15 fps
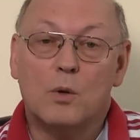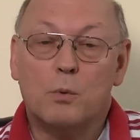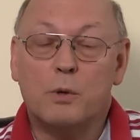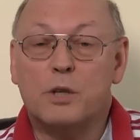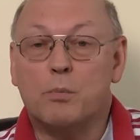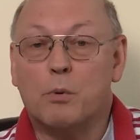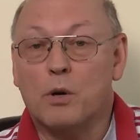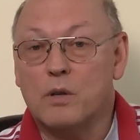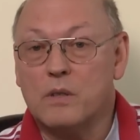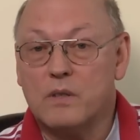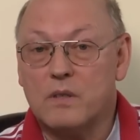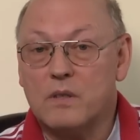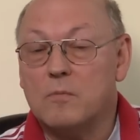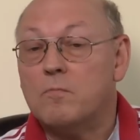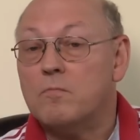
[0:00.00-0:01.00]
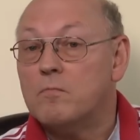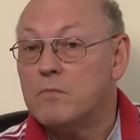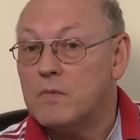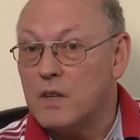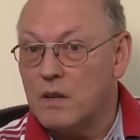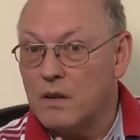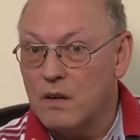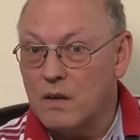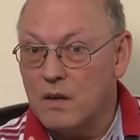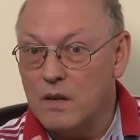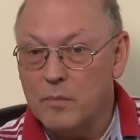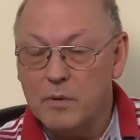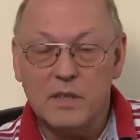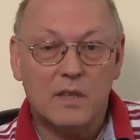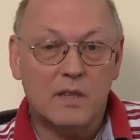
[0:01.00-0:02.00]
which was
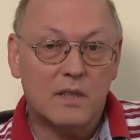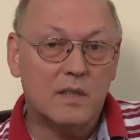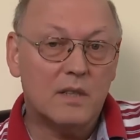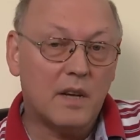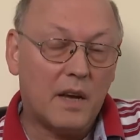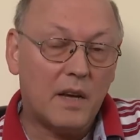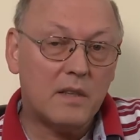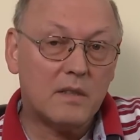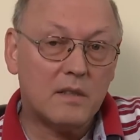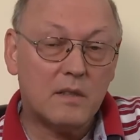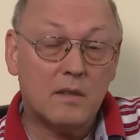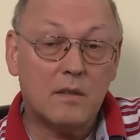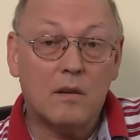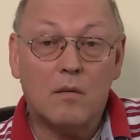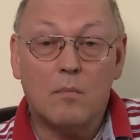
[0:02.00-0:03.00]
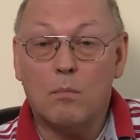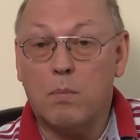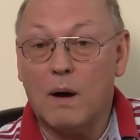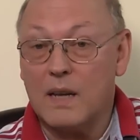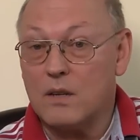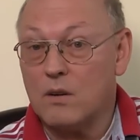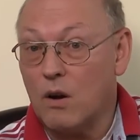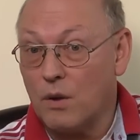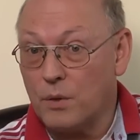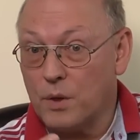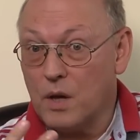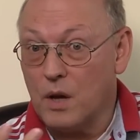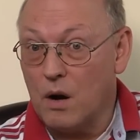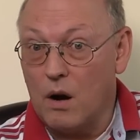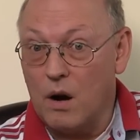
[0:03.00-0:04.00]
limited in taste, but got
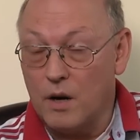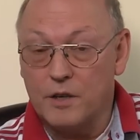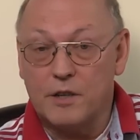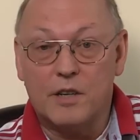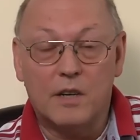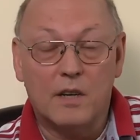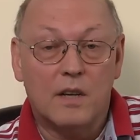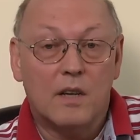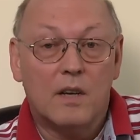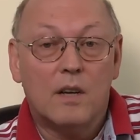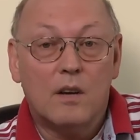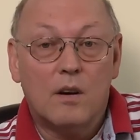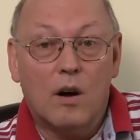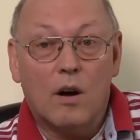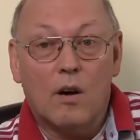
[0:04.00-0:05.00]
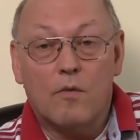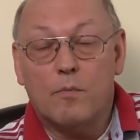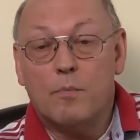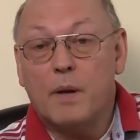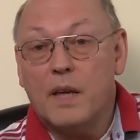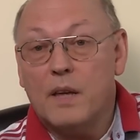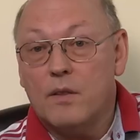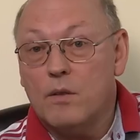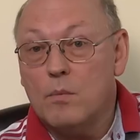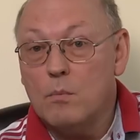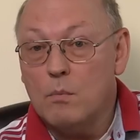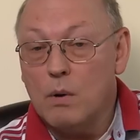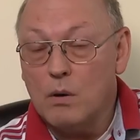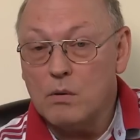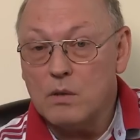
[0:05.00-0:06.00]
the honor of being the
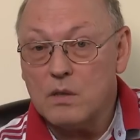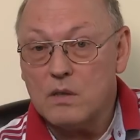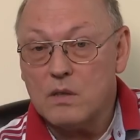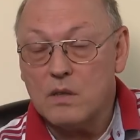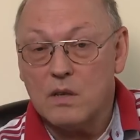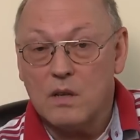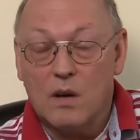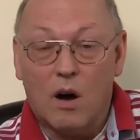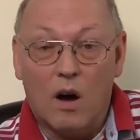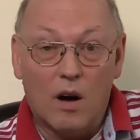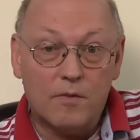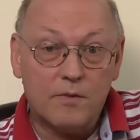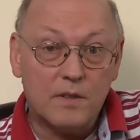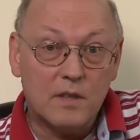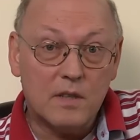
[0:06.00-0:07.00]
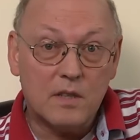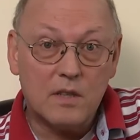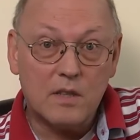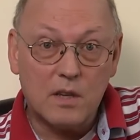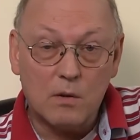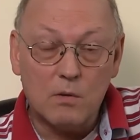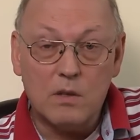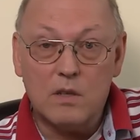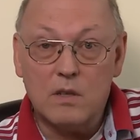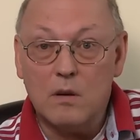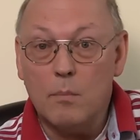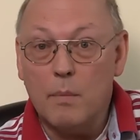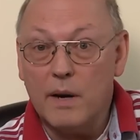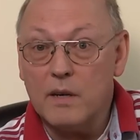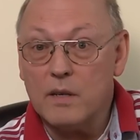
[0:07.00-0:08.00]
most often sold
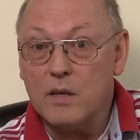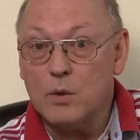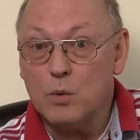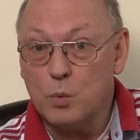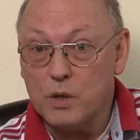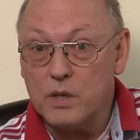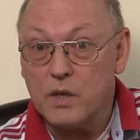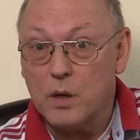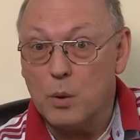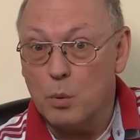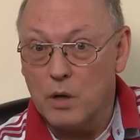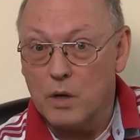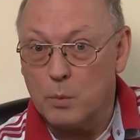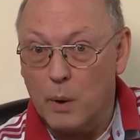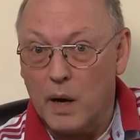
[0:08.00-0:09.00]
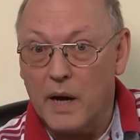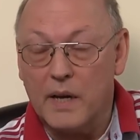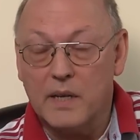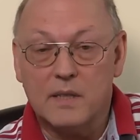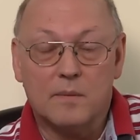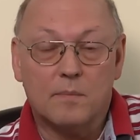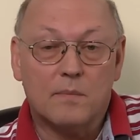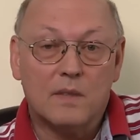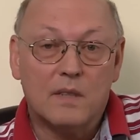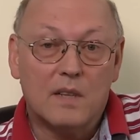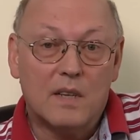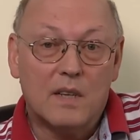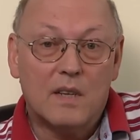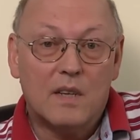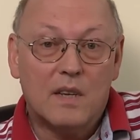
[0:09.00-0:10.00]
American whiskey worldwide.
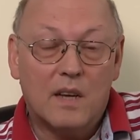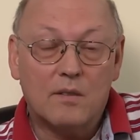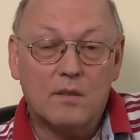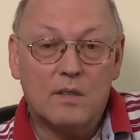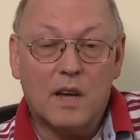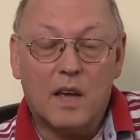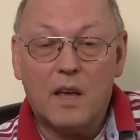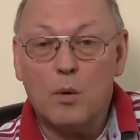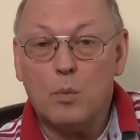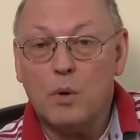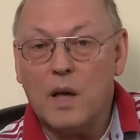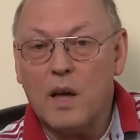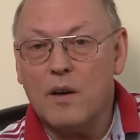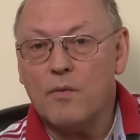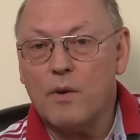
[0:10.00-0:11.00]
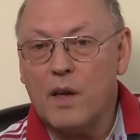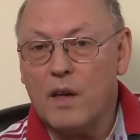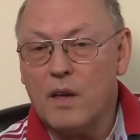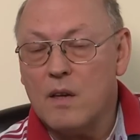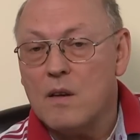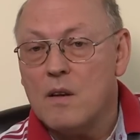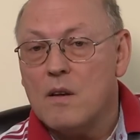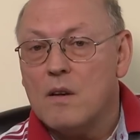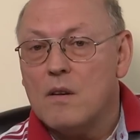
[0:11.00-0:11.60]
And today we have a